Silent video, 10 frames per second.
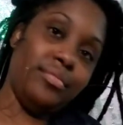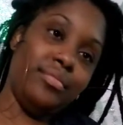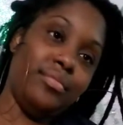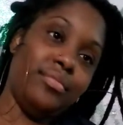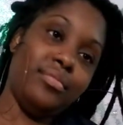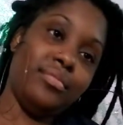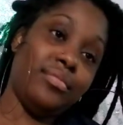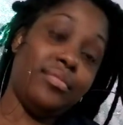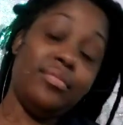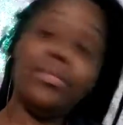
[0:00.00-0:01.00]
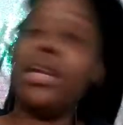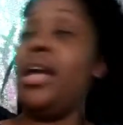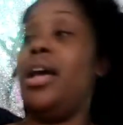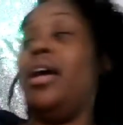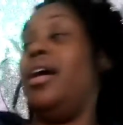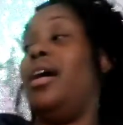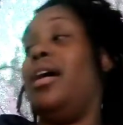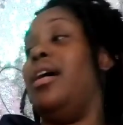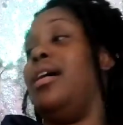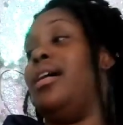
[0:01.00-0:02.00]

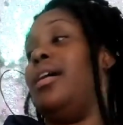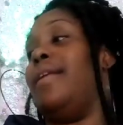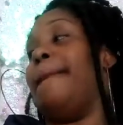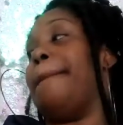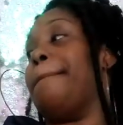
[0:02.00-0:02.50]
[no speech]